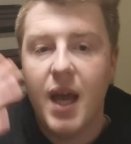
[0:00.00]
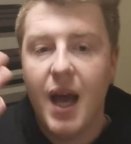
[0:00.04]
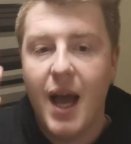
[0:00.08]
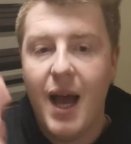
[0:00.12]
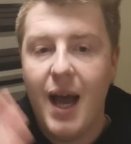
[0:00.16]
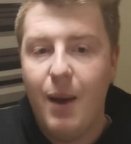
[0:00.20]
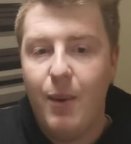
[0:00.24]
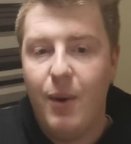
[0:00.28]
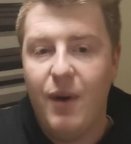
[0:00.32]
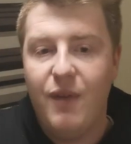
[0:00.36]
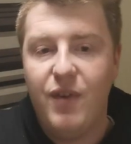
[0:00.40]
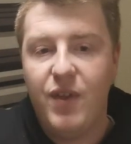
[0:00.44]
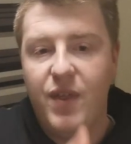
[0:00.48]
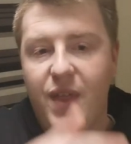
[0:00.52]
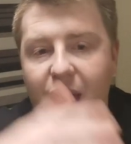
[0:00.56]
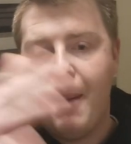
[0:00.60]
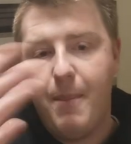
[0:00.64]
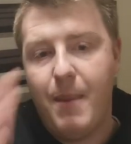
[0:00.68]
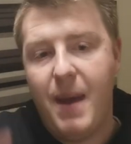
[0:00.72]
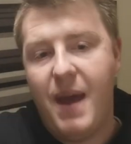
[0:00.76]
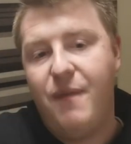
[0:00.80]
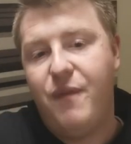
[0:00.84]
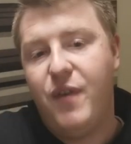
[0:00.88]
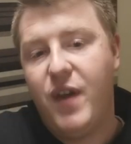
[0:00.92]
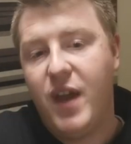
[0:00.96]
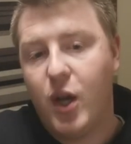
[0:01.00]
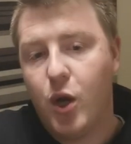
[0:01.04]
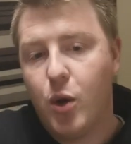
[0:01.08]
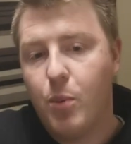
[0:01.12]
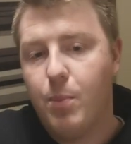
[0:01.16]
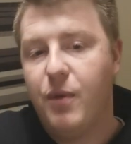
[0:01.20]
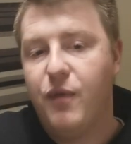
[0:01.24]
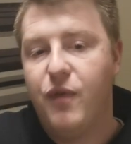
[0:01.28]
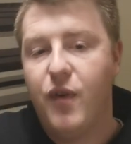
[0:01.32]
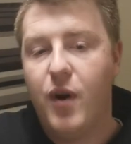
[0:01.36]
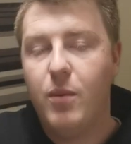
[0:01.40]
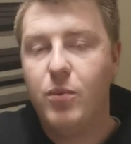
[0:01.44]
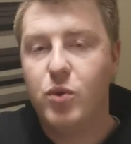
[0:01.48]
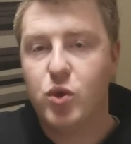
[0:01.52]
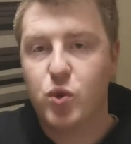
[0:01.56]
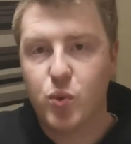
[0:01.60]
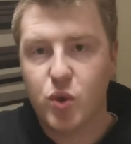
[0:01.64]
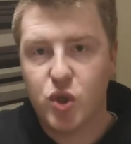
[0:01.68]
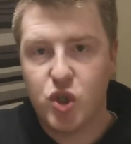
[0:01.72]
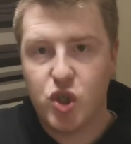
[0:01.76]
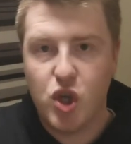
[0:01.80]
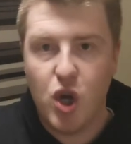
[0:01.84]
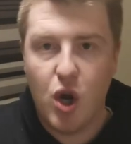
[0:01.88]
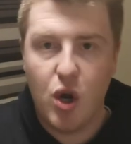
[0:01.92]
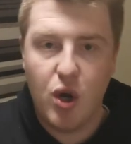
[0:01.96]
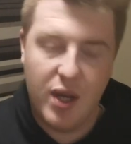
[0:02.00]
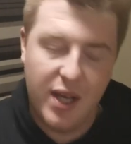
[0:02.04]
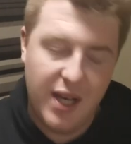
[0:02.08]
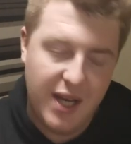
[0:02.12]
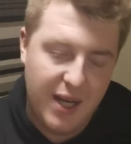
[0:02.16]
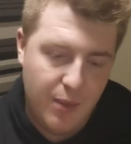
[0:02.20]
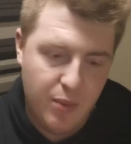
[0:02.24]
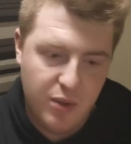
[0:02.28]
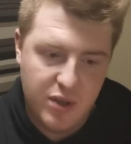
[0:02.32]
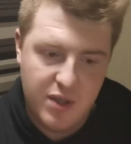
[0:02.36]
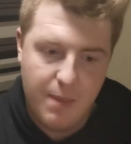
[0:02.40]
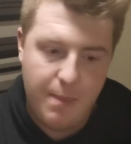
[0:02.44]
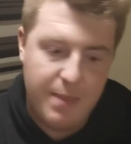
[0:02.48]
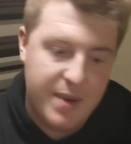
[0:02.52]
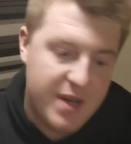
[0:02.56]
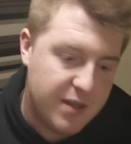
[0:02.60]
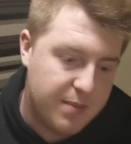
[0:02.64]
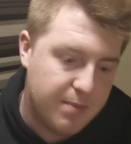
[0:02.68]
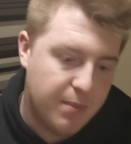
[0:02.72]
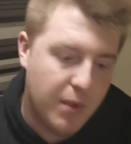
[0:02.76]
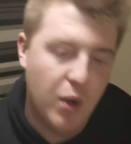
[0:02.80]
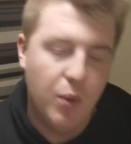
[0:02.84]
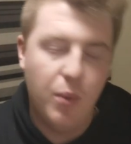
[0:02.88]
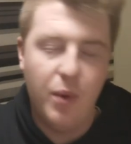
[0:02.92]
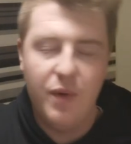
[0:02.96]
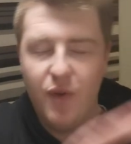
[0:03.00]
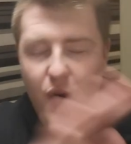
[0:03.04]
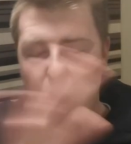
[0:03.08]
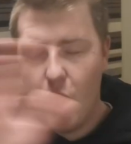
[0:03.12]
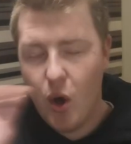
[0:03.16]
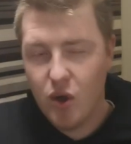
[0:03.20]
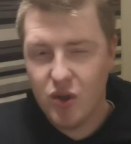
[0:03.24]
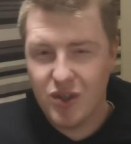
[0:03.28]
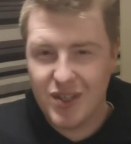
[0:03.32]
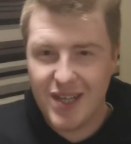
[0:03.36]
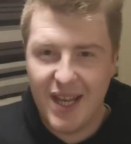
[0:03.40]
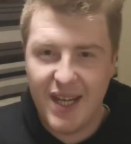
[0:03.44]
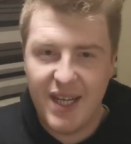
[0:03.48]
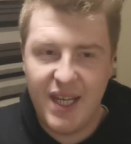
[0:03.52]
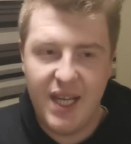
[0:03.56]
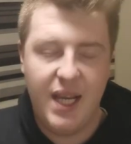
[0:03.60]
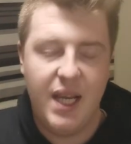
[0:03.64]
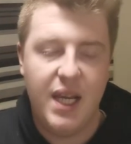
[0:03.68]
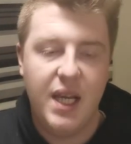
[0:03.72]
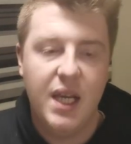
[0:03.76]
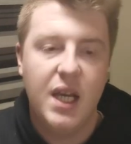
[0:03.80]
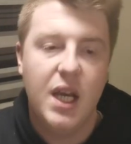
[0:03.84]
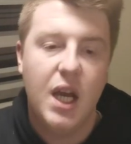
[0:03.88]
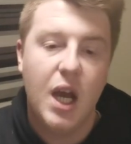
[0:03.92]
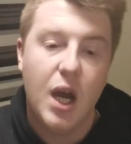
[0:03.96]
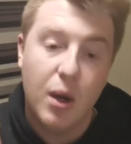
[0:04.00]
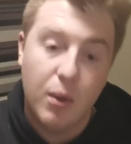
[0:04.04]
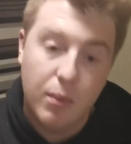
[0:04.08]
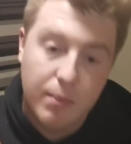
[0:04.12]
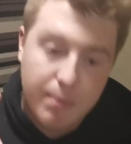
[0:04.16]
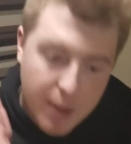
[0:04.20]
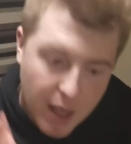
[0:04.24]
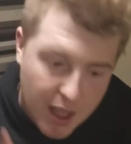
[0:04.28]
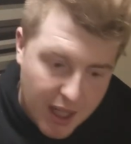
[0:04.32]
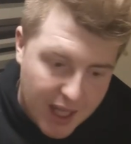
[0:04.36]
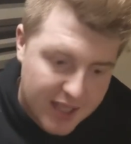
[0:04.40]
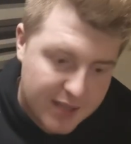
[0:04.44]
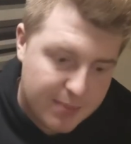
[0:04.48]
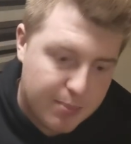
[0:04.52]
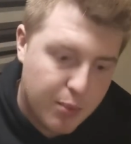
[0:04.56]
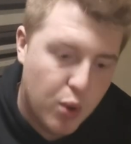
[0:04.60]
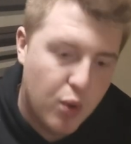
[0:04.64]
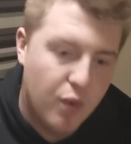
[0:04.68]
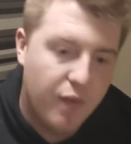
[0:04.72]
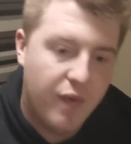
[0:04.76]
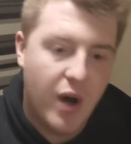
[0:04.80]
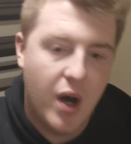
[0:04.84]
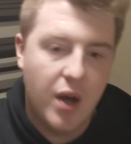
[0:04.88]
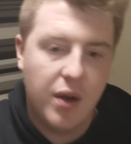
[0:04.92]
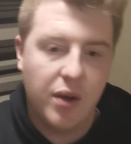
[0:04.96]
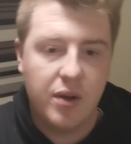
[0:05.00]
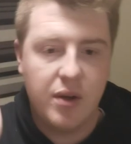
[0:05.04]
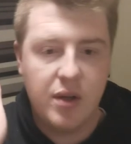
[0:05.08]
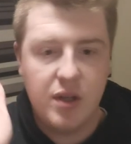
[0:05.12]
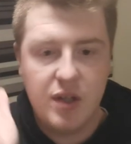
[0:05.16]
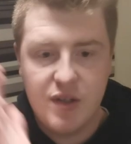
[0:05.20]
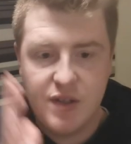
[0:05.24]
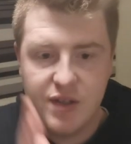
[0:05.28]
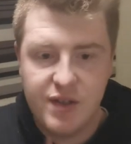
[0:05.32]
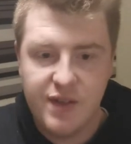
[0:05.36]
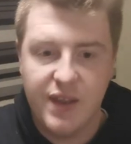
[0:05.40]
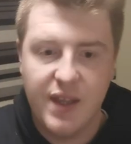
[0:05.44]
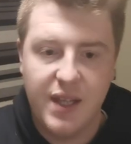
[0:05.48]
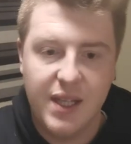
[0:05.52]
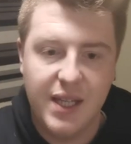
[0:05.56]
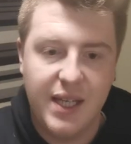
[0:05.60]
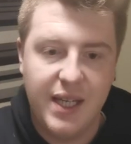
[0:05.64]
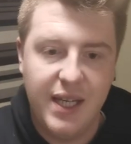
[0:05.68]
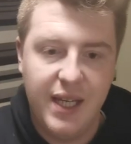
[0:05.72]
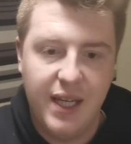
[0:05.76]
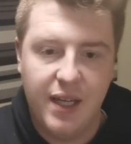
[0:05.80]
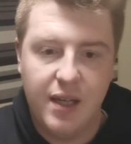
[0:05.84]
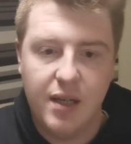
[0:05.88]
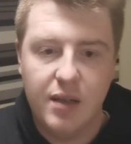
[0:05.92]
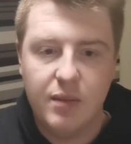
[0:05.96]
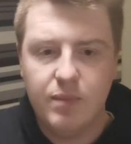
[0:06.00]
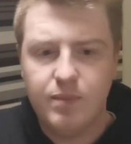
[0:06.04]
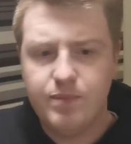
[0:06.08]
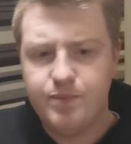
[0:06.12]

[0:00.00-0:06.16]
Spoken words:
However, that FA Cup performance was shocking. It was abysmal. We've all said it. But let's move on to the league.